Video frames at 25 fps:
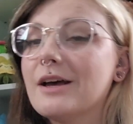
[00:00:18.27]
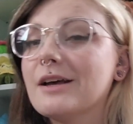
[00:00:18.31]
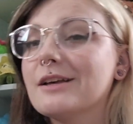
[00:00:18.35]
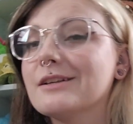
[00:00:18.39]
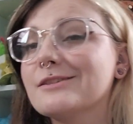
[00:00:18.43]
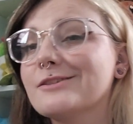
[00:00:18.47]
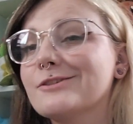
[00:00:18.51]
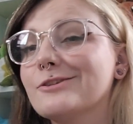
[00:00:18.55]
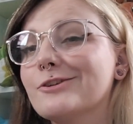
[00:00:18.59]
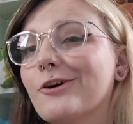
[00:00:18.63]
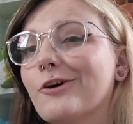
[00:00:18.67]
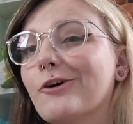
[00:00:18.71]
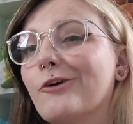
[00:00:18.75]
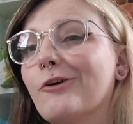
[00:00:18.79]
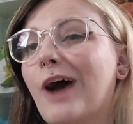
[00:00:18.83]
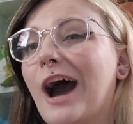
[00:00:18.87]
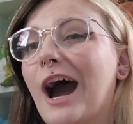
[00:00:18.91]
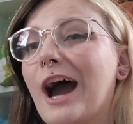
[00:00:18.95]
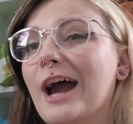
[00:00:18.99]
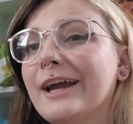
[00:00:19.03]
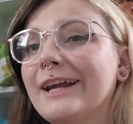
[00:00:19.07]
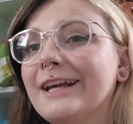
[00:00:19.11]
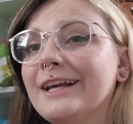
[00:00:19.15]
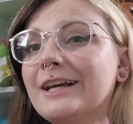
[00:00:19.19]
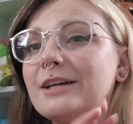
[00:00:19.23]
So
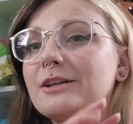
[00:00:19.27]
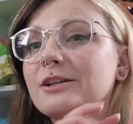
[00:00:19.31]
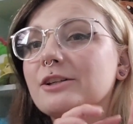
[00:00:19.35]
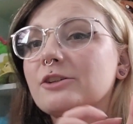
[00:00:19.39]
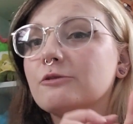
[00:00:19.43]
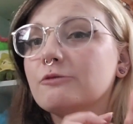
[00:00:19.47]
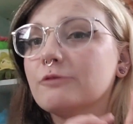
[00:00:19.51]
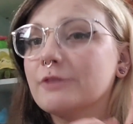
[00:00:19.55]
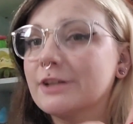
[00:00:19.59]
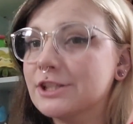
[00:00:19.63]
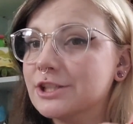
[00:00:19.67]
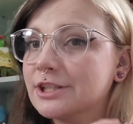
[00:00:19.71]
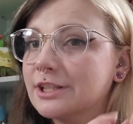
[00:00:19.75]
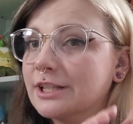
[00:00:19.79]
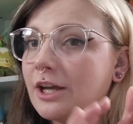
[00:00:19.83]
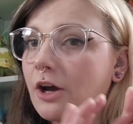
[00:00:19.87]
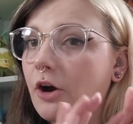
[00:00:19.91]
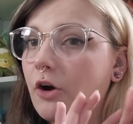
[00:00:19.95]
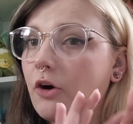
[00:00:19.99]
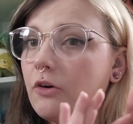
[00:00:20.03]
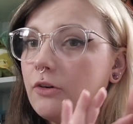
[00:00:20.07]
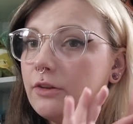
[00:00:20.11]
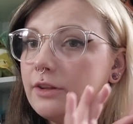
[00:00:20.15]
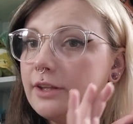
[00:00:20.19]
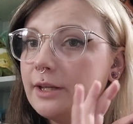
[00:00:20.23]
I originally
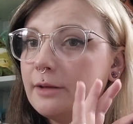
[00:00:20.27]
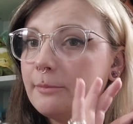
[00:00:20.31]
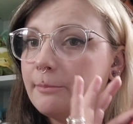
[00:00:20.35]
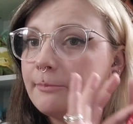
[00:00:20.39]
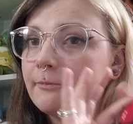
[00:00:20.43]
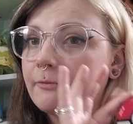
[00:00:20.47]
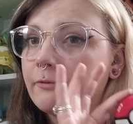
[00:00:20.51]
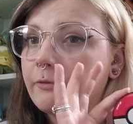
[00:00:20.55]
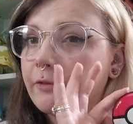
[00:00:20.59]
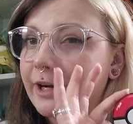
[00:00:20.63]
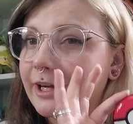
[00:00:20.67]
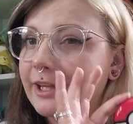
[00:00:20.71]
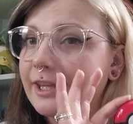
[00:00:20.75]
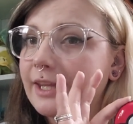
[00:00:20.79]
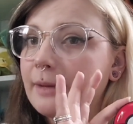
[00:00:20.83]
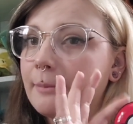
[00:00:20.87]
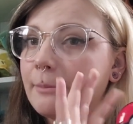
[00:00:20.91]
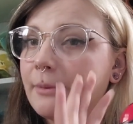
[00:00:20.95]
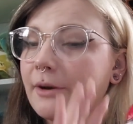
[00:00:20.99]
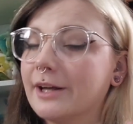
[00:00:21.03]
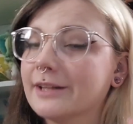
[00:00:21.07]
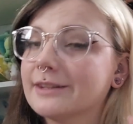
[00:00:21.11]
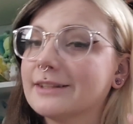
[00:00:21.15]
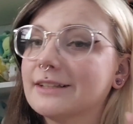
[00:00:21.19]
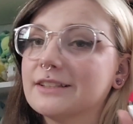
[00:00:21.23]
only really
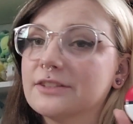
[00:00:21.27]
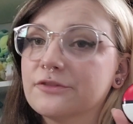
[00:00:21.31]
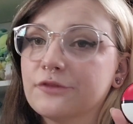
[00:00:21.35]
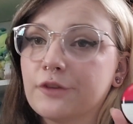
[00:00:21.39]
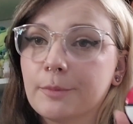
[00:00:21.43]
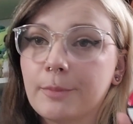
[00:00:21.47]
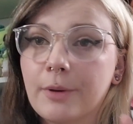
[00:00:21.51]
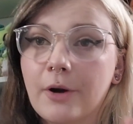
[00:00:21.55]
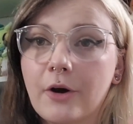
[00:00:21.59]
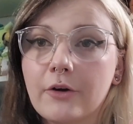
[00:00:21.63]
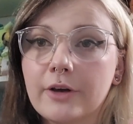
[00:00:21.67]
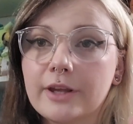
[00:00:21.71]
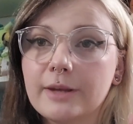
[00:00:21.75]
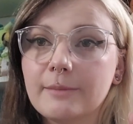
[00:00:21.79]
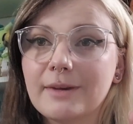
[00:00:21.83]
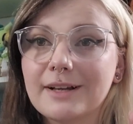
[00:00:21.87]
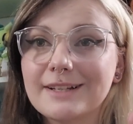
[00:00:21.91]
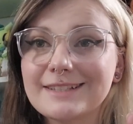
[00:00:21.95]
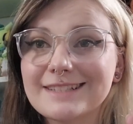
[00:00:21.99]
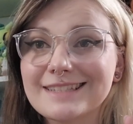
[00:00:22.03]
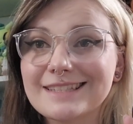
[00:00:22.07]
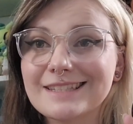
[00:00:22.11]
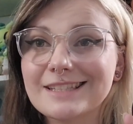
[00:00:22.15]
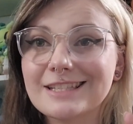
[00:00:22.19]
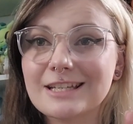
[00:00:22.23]
bought this for
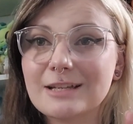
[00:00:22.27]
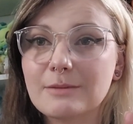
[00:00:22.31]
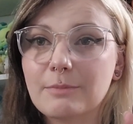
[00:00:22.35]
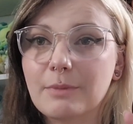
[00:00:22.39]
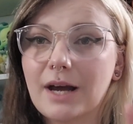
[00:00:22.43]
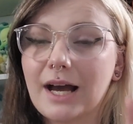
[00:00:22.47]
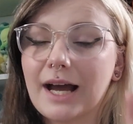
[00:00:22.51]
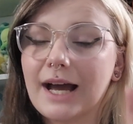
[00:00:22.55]
Pokemon Sleep.